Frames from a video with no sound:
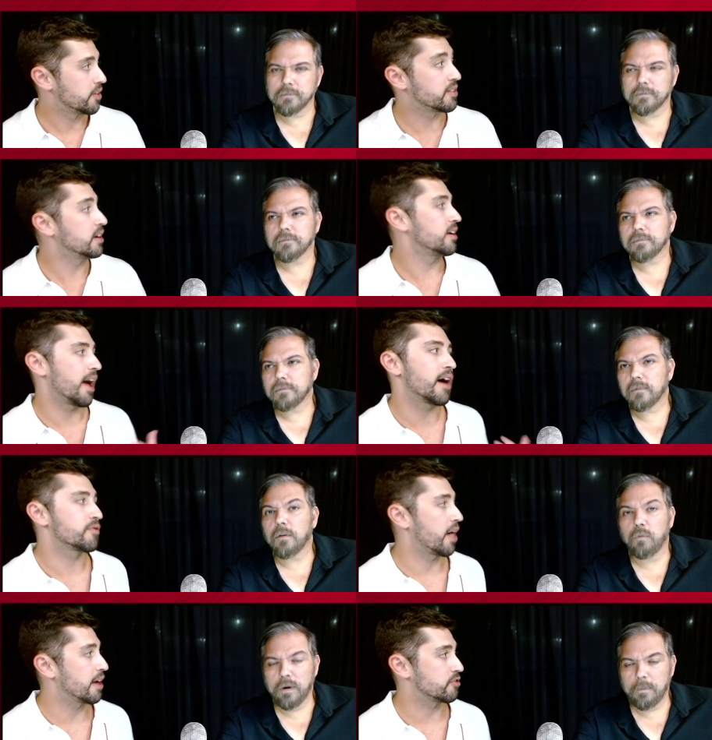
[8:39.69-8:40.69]
Speaker 1: that they didn't
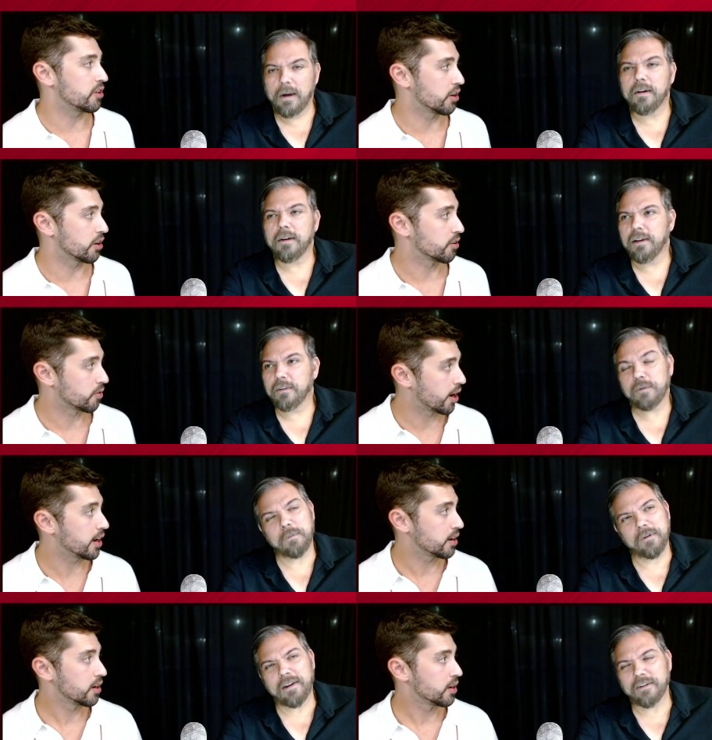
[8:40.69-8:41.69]
have
Speaker 2: last year. Rebounding, yes.
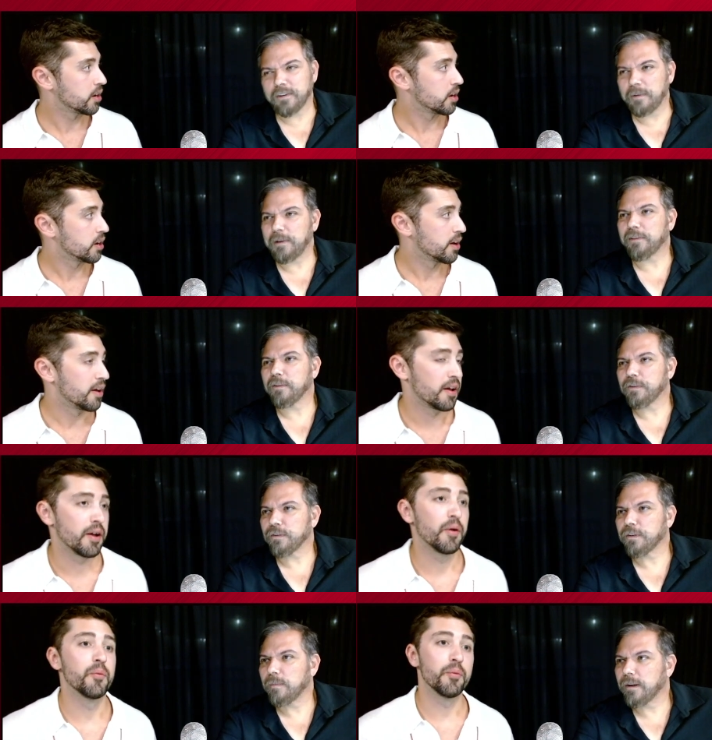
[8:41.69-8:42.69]
Right? Rim protection, I'm not so
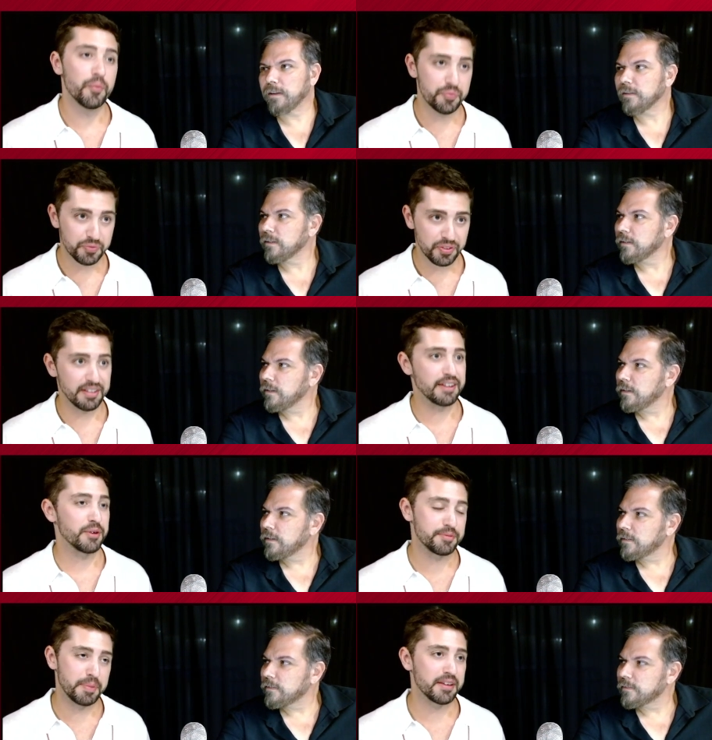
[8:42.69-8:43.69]
sure about.
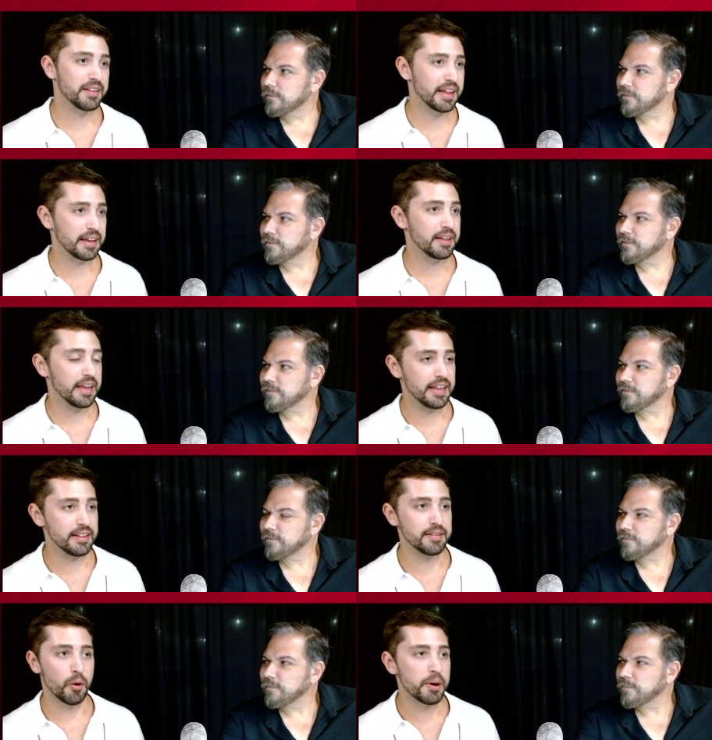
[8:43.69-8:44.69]
Speaker 1: That's what I bet. Like,
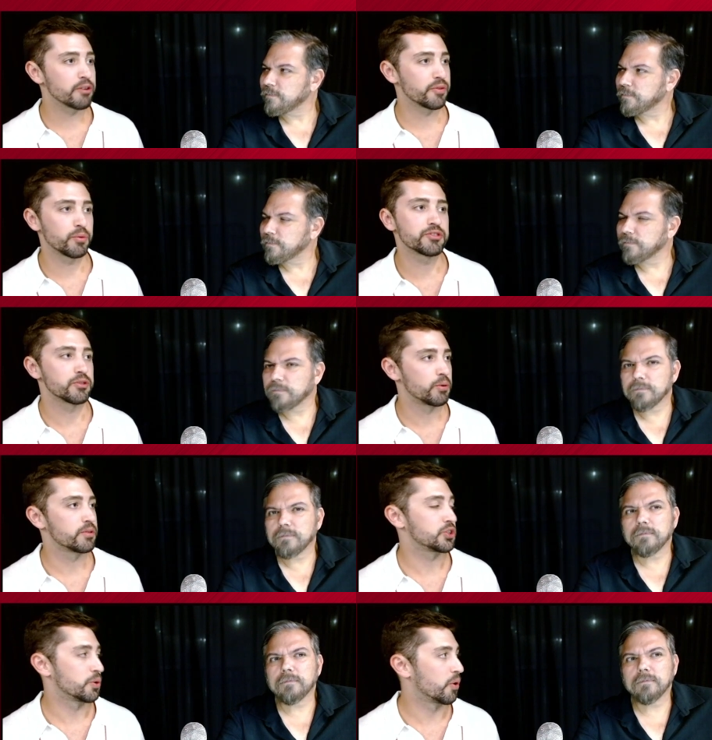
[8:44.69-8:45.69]
Omer Yurtseven
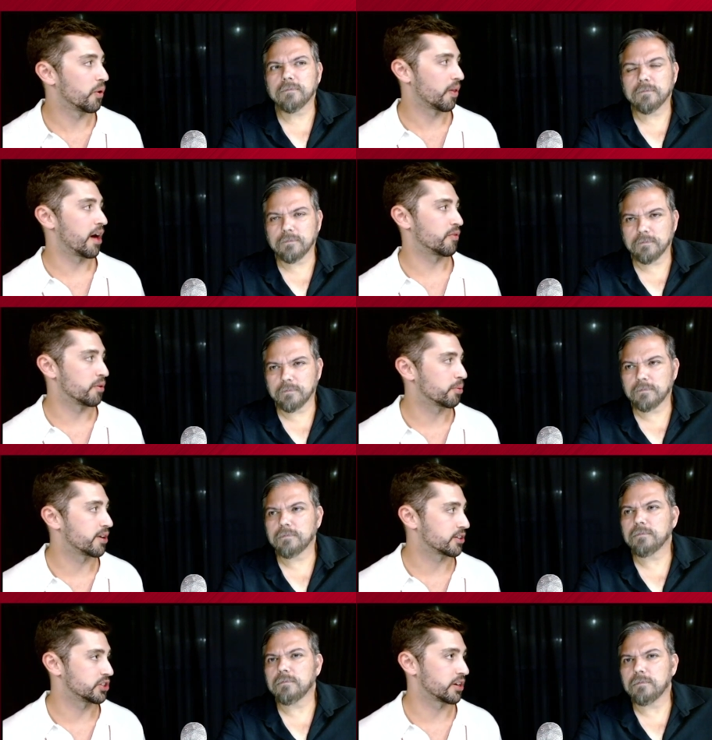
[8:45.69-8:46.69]
wasn't showing a whole lot of rim
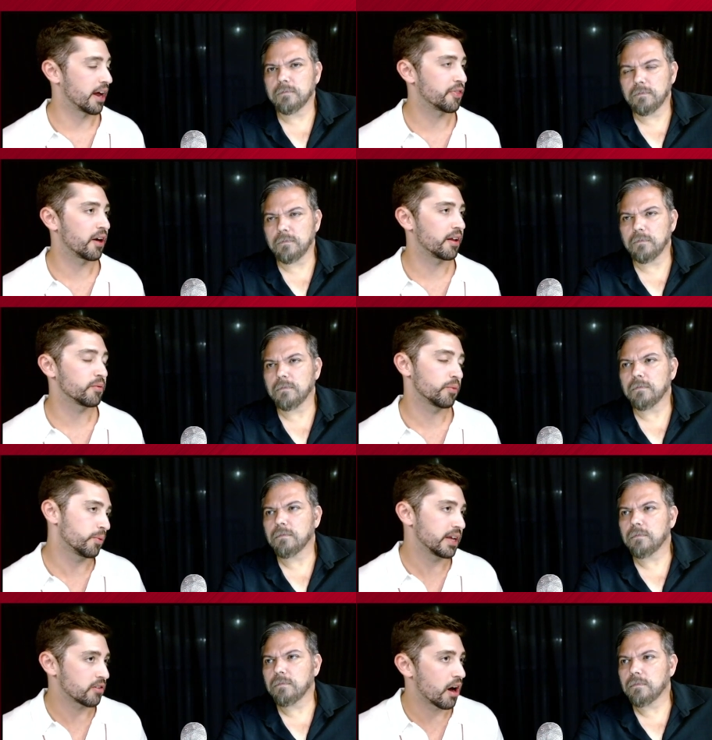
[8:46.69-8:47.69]
protection tonight. I thought
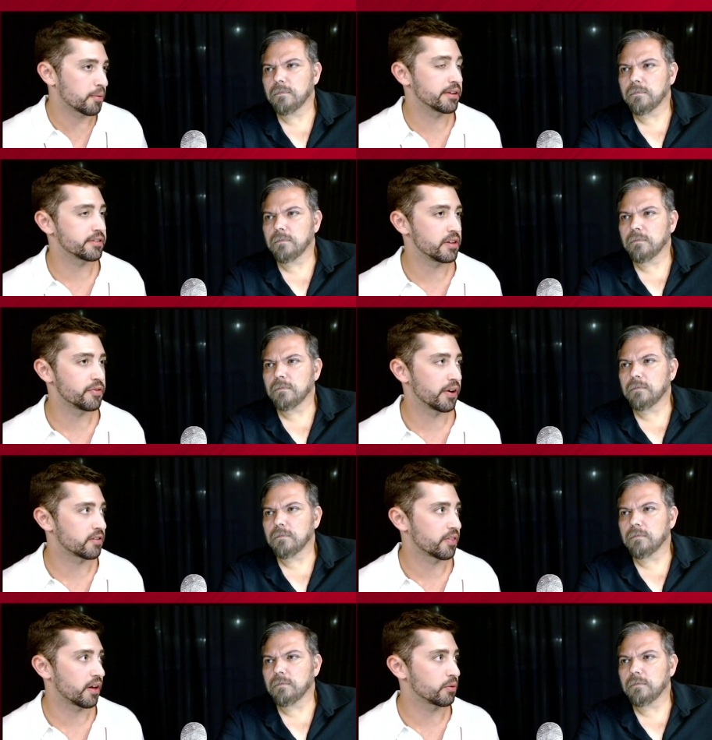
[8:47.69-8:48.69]
we could talk about his
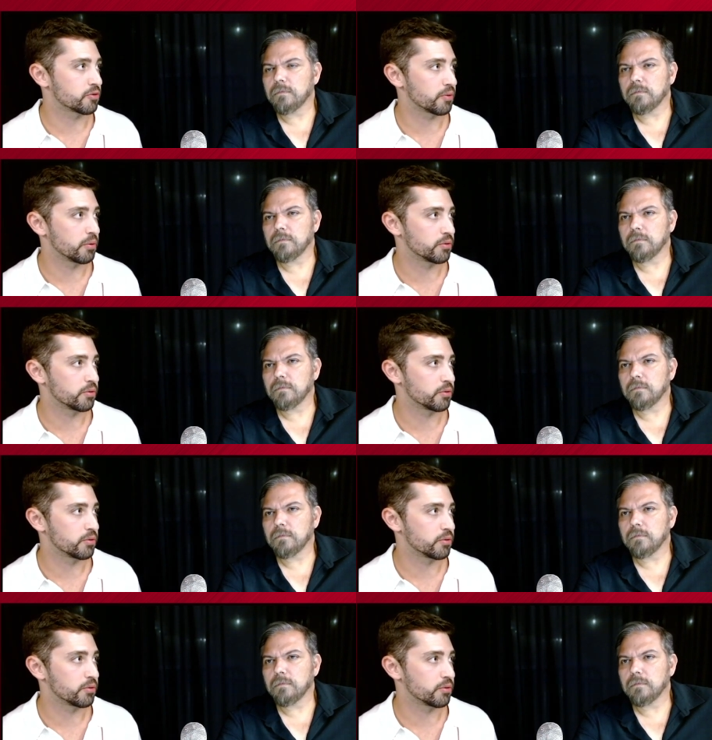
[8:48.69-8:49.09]
defense. I thought it was